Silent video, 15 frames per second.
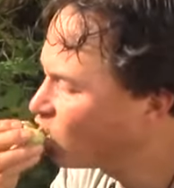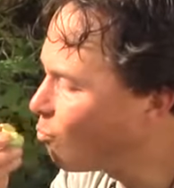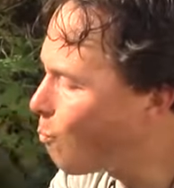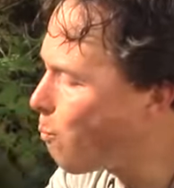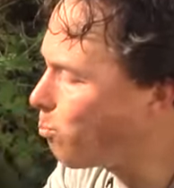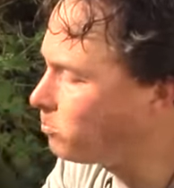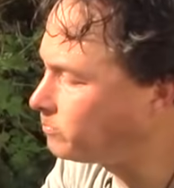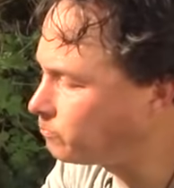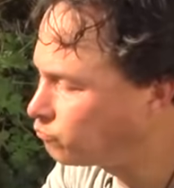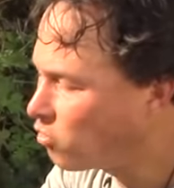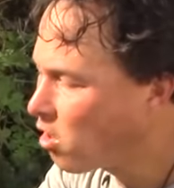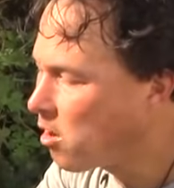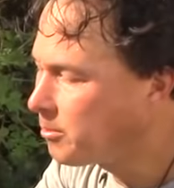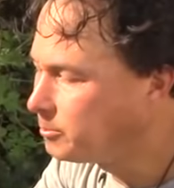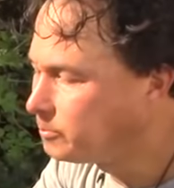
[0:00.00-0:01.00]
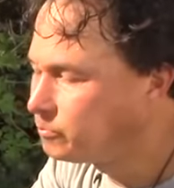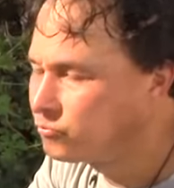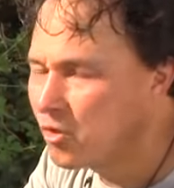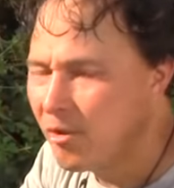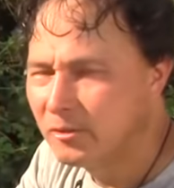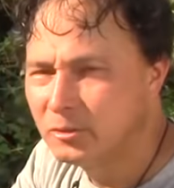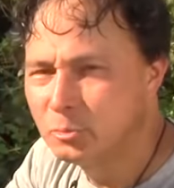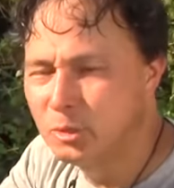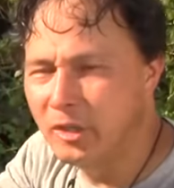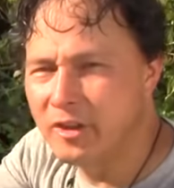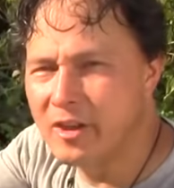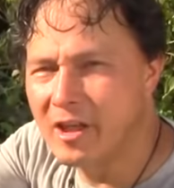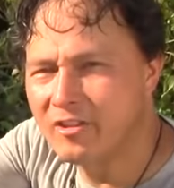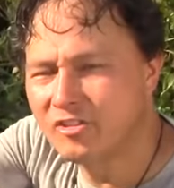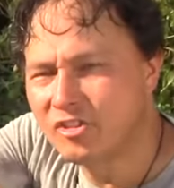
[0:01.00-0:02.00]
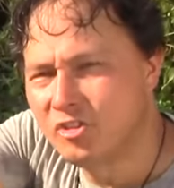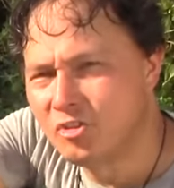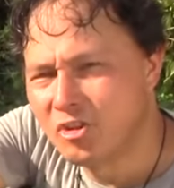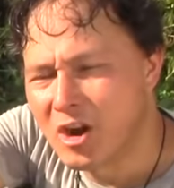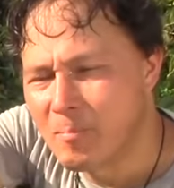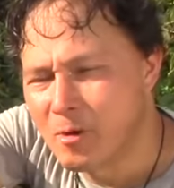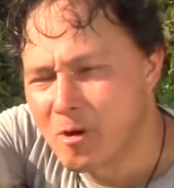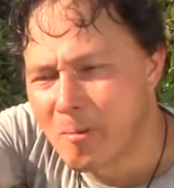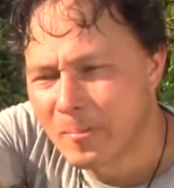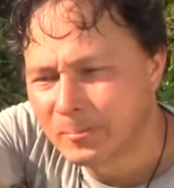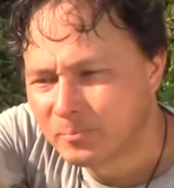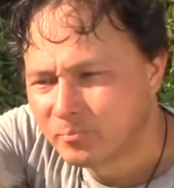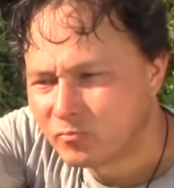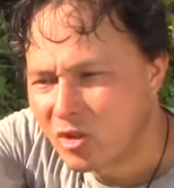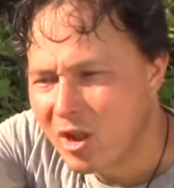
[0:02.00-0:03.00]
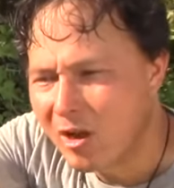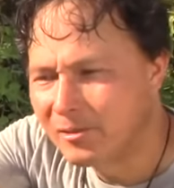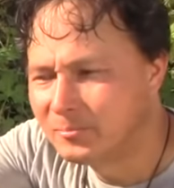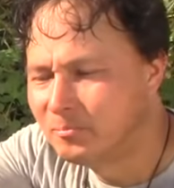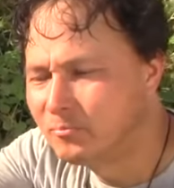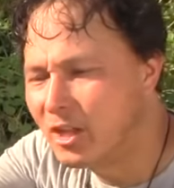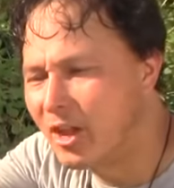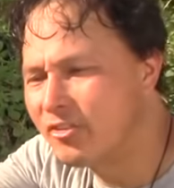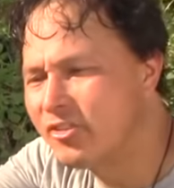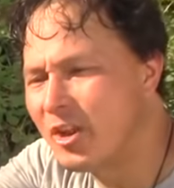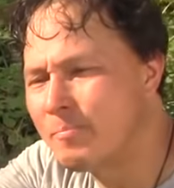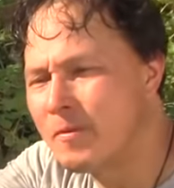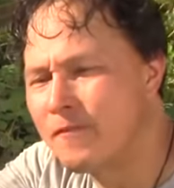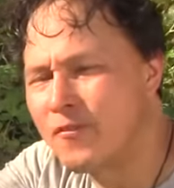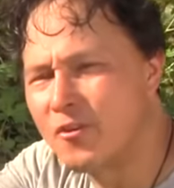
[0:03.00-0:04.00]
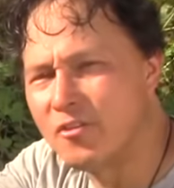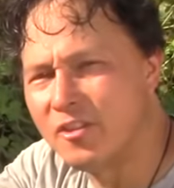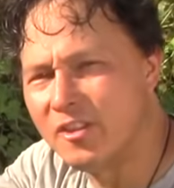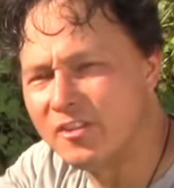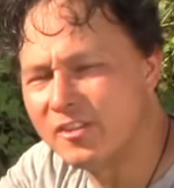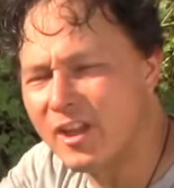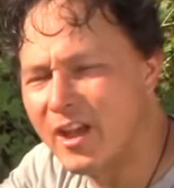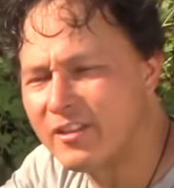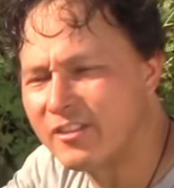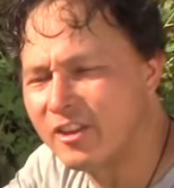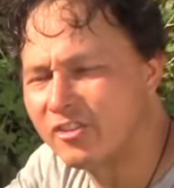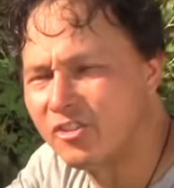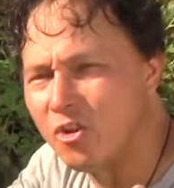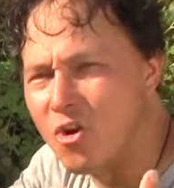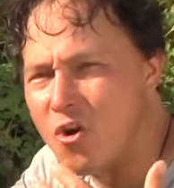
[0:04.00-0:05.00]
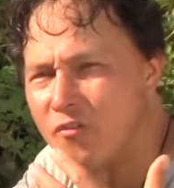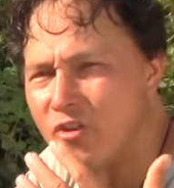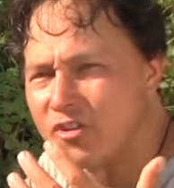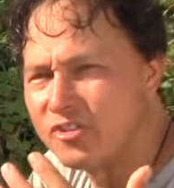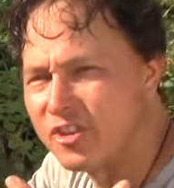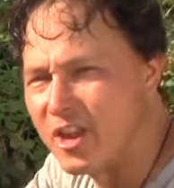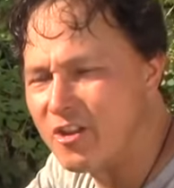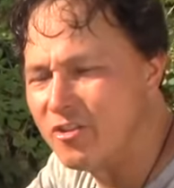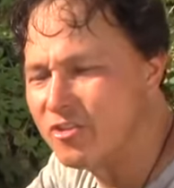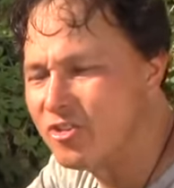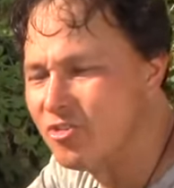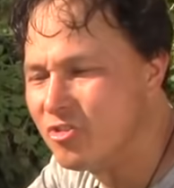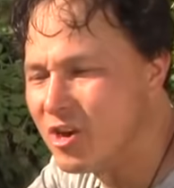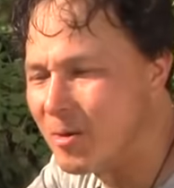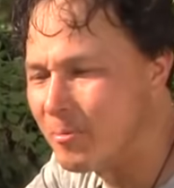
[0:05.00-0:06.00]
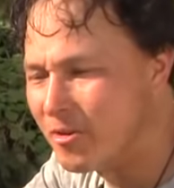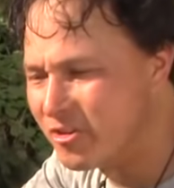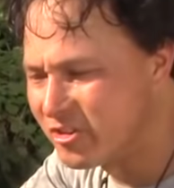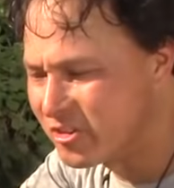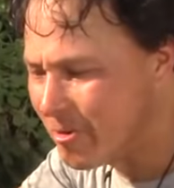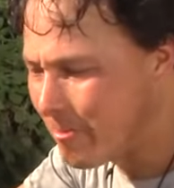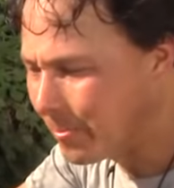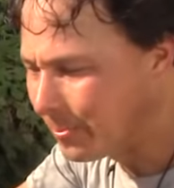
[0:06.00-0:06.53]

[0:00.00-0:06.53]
Mmm, really nice cucumber. Actually, I prefer these guys actually over standard cucumbers.